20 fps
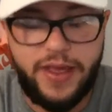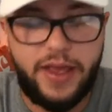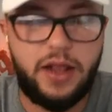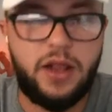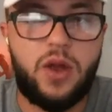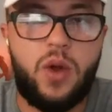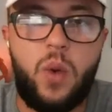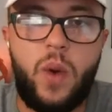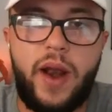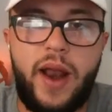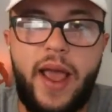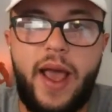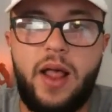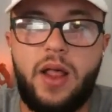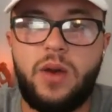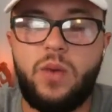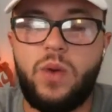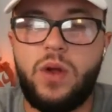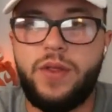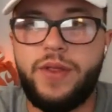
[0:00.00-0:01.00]
than LeQuint
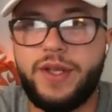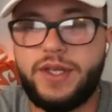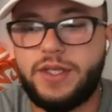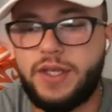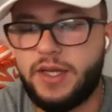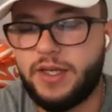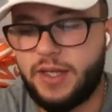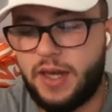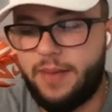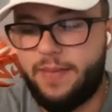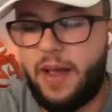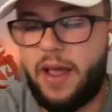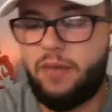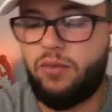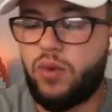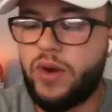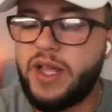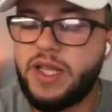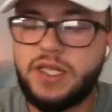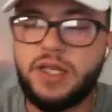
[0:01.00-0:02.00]
Allen will this season. And my
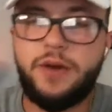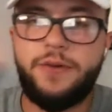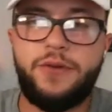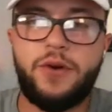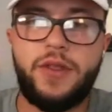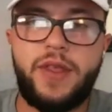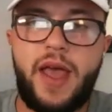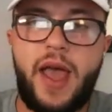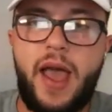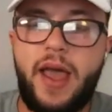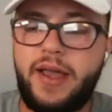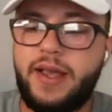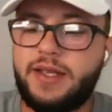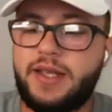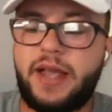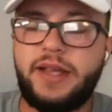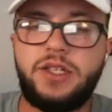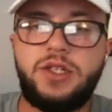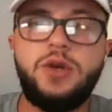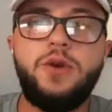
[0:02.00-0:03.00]
reason for that
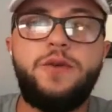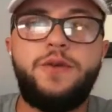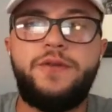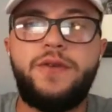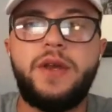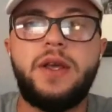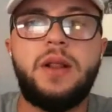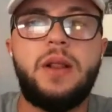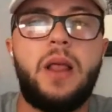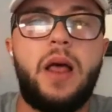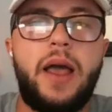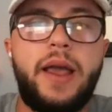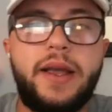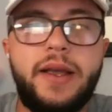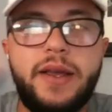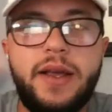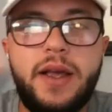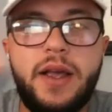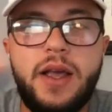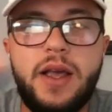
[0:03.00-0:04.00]
is I do feel
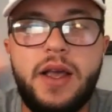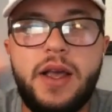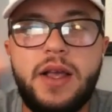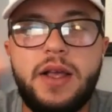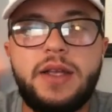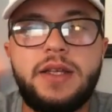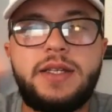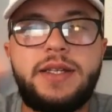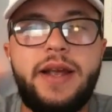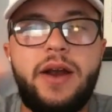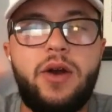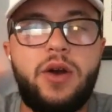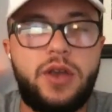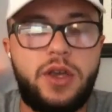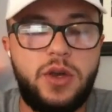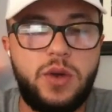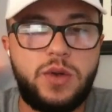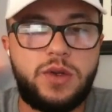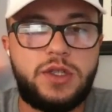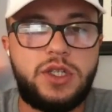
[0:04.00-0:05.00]
like
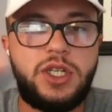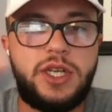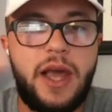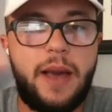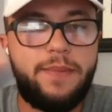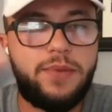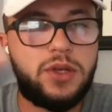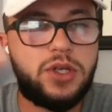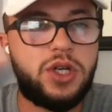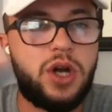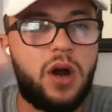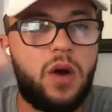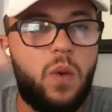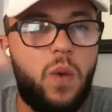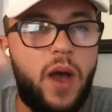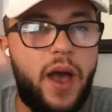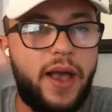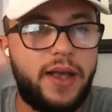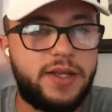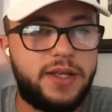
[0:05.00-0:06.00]
Syracuse, depth
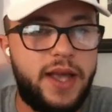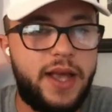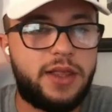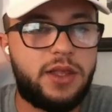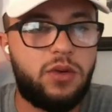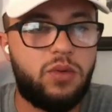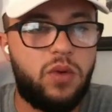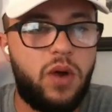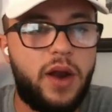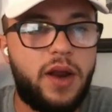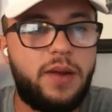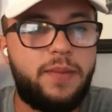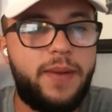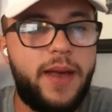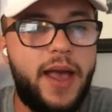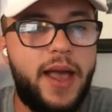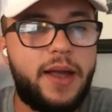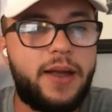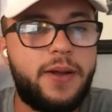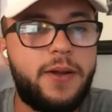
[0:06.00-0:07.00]
chart wise, at the running
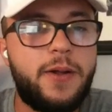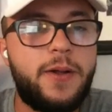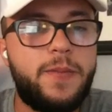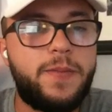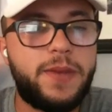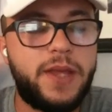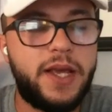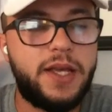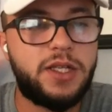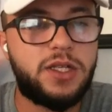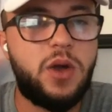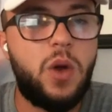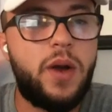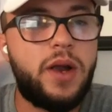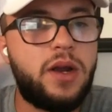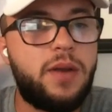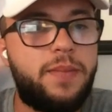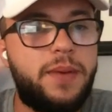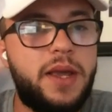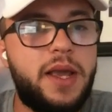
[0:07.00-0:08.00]
back is
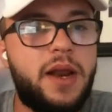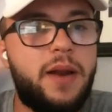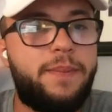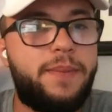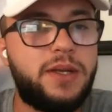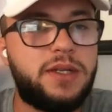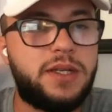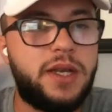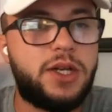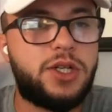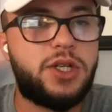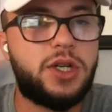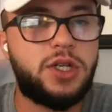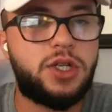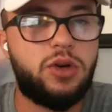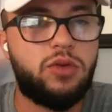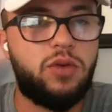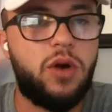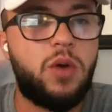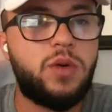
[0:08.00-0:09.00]
going to be in a position
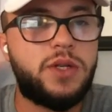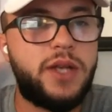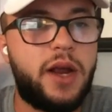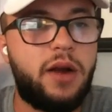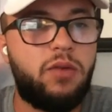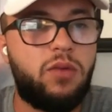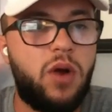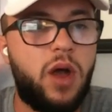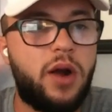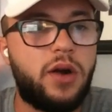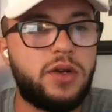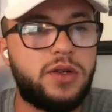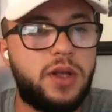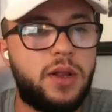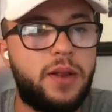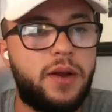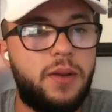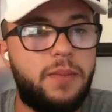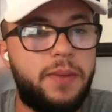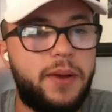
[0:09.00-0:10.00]
to rotate runners
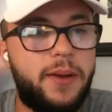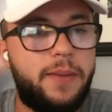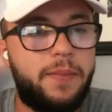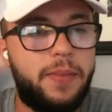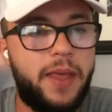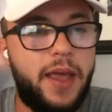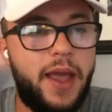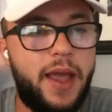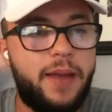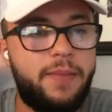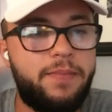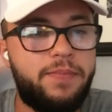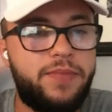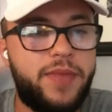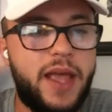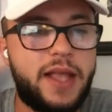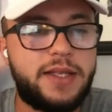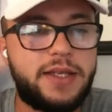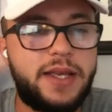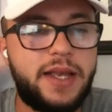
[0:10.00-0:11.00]
a little bit. And
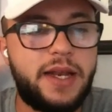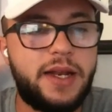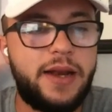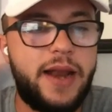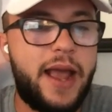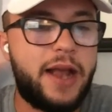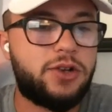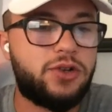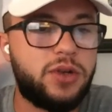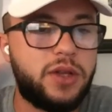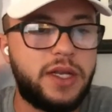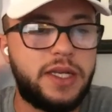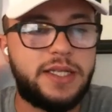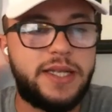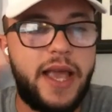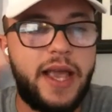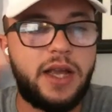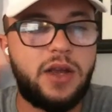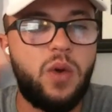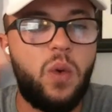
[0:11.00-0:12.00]
that's going to naturally
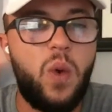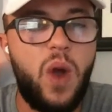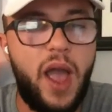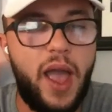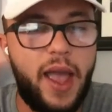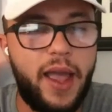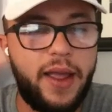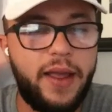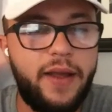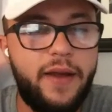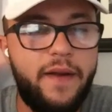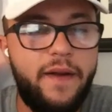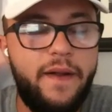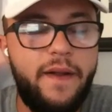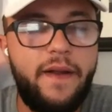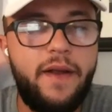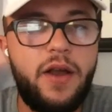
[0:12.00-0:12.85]
take away